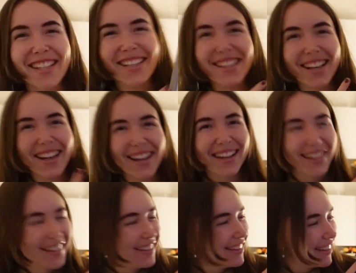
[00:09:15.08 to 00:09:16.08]
is a
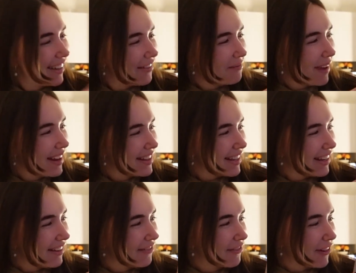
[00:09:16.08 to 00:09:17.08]

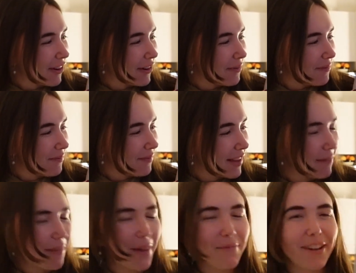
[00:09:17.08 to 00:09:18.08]
painting from
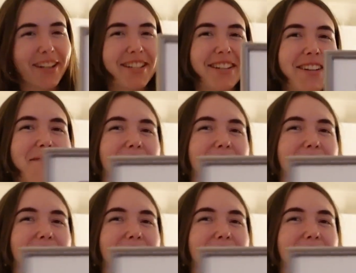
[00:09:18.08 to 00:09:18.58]
Pembrokeshire in